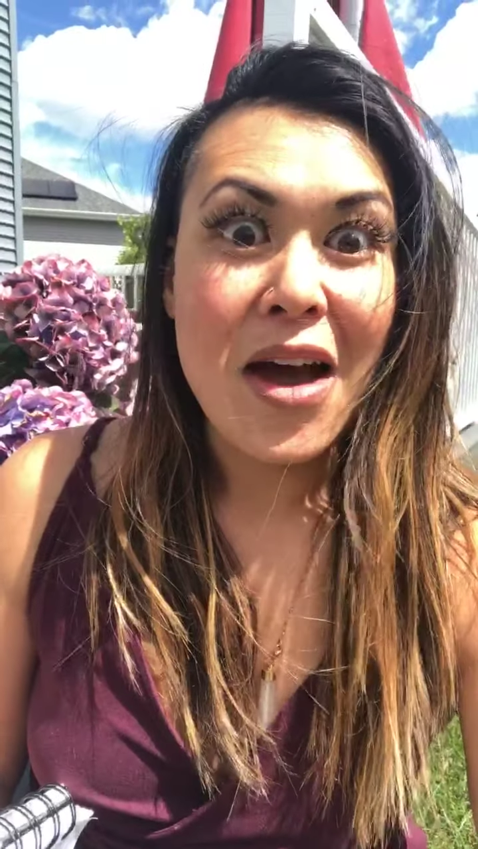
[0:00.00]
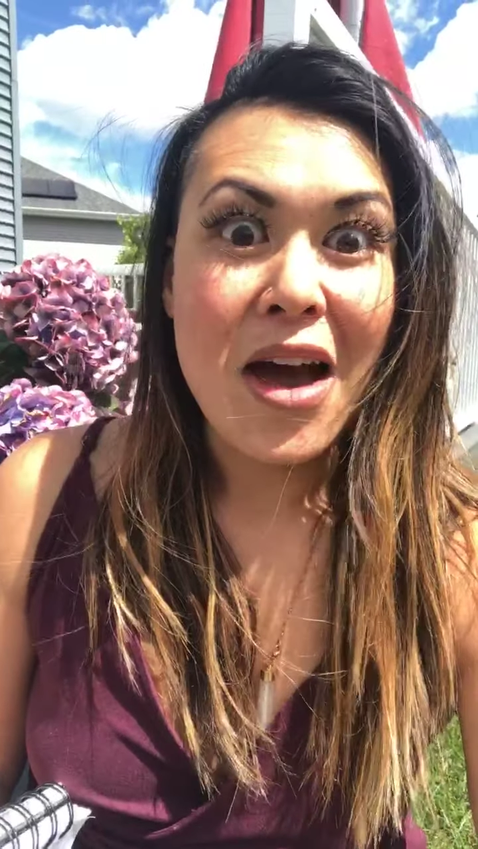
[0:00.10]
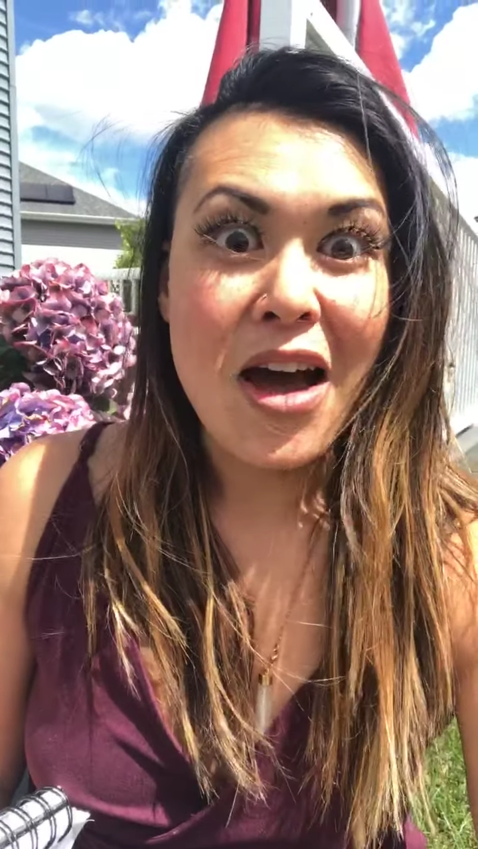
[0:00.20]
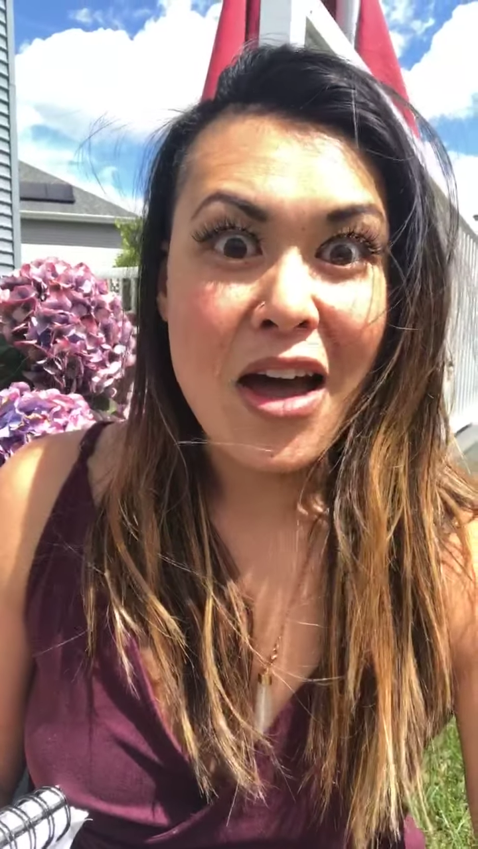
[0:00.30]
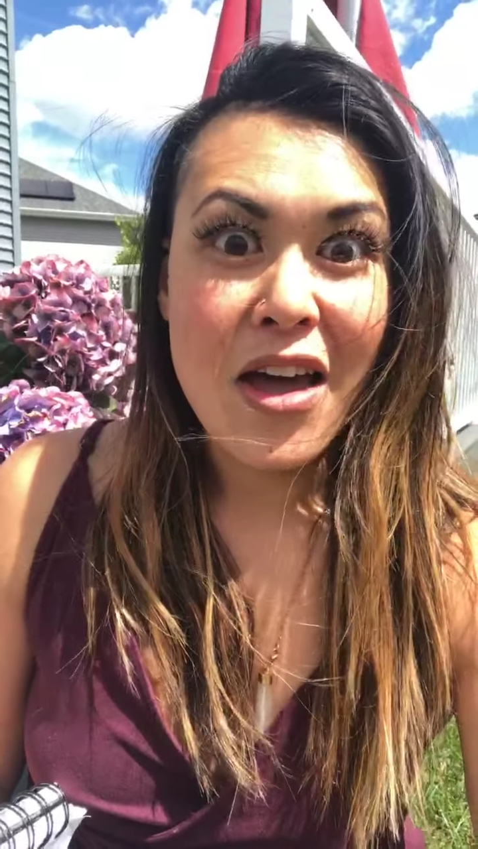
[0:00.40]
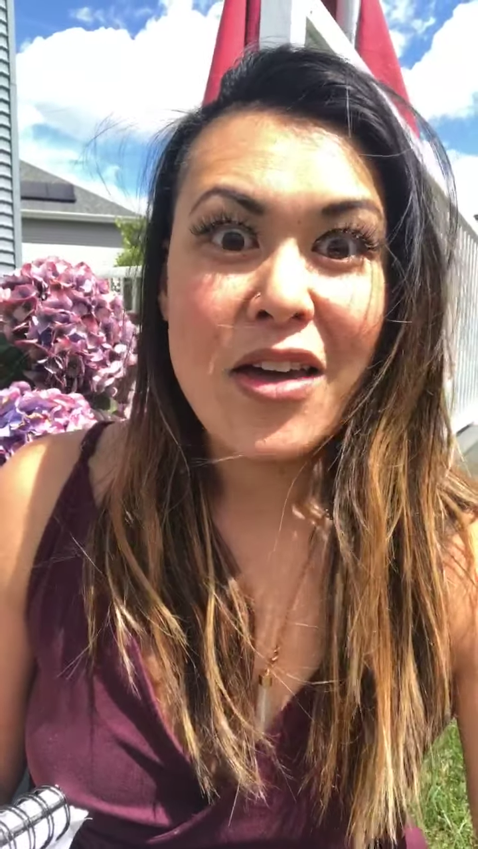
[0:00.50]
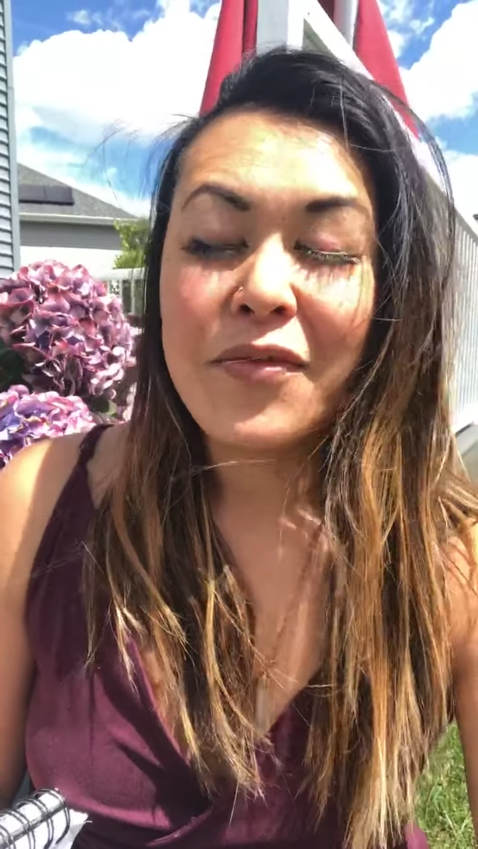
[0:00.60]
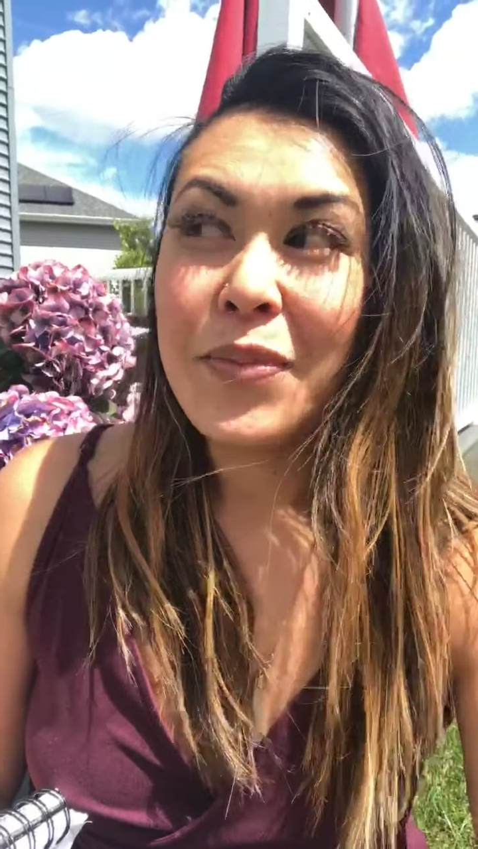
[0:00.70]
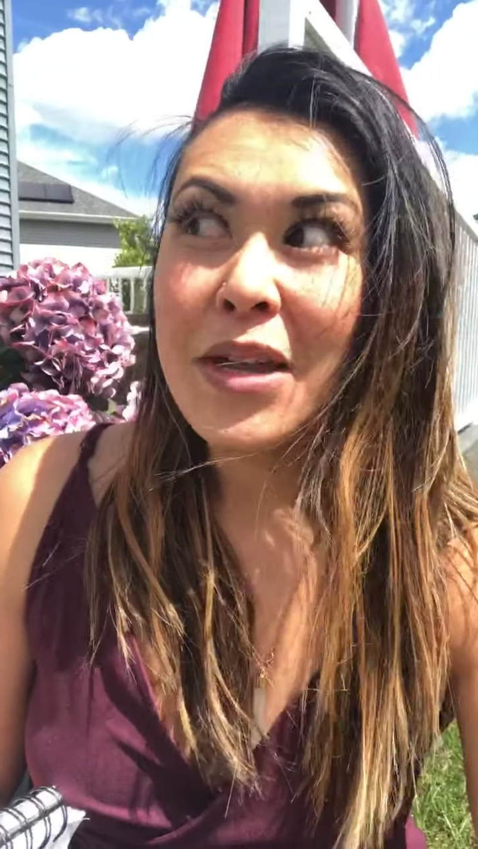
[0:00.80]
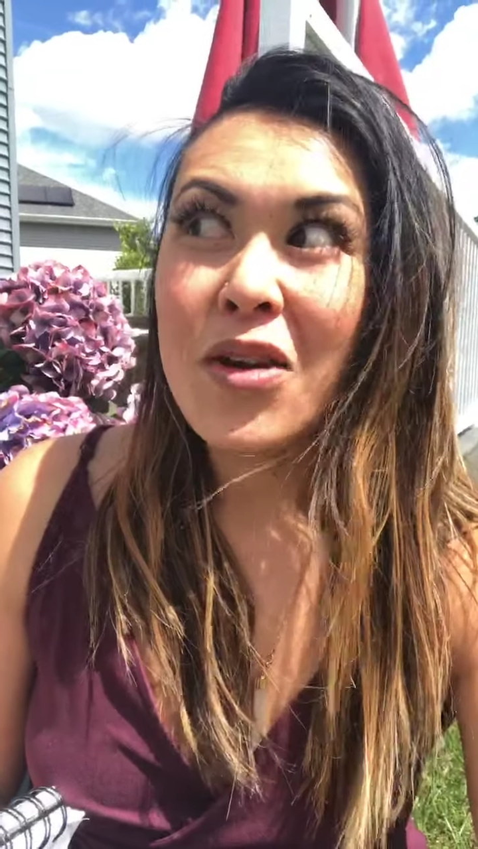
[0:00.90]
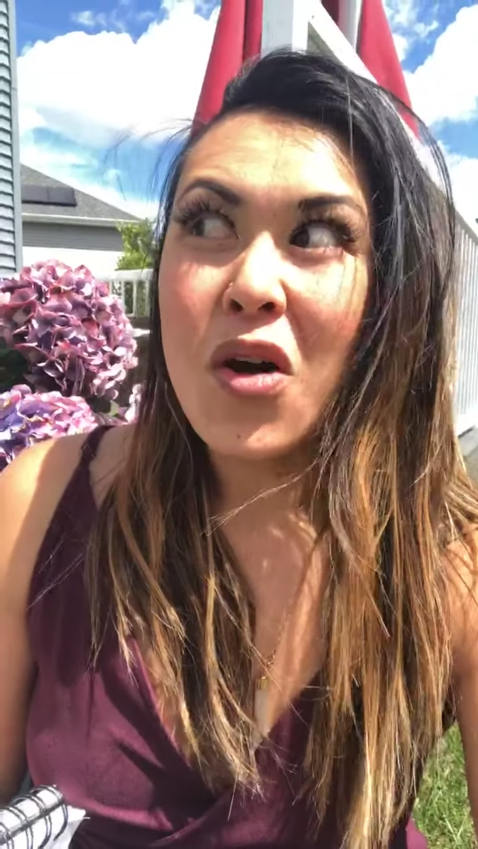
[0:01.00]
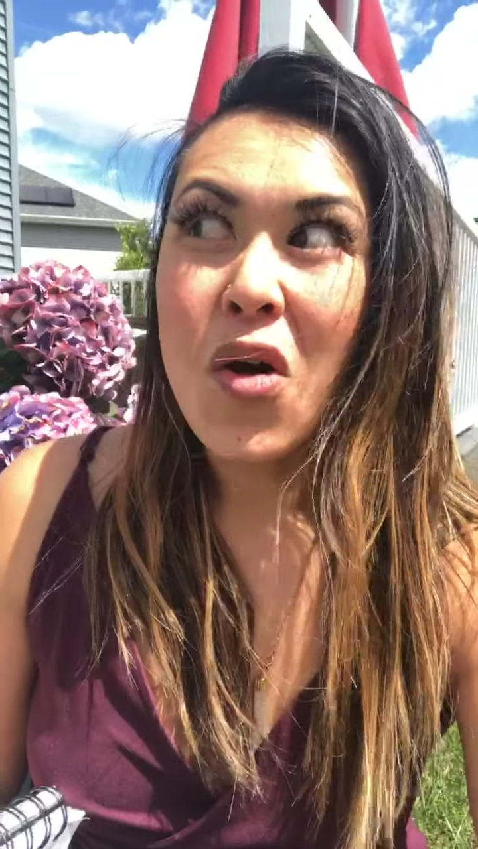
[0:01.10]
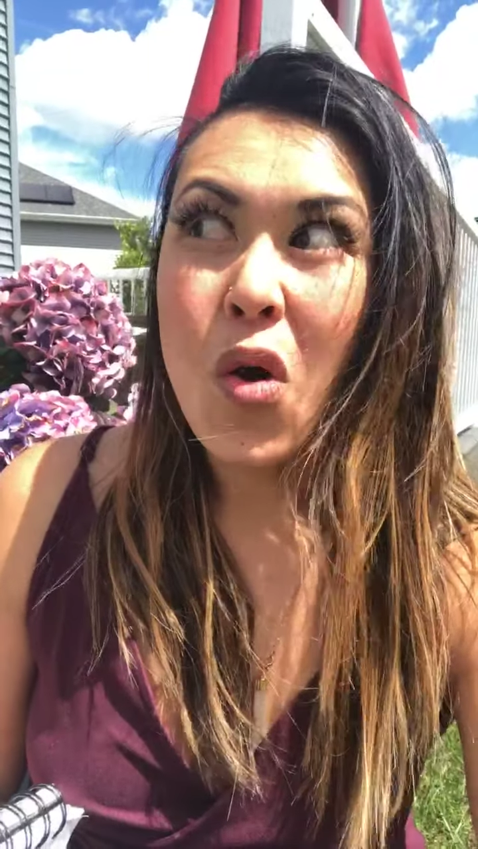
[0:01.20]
I've been